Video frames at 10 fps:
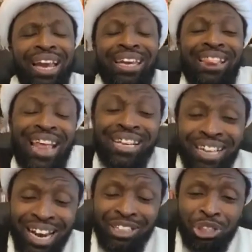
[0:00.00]
And the third
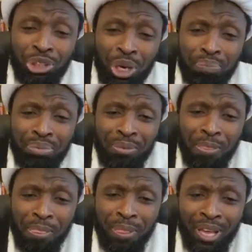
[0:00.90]
relationship
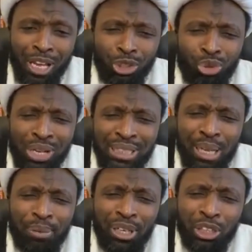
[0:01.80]
is to
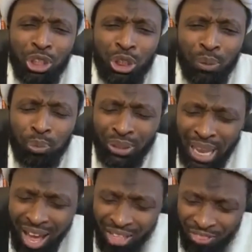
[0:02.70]
establish relationship with
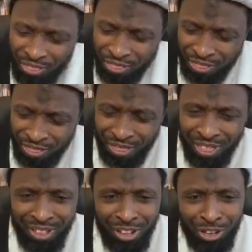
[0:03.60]
earth.
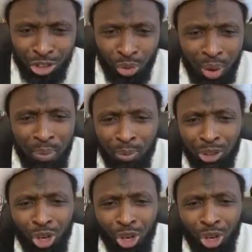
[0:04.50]
So when people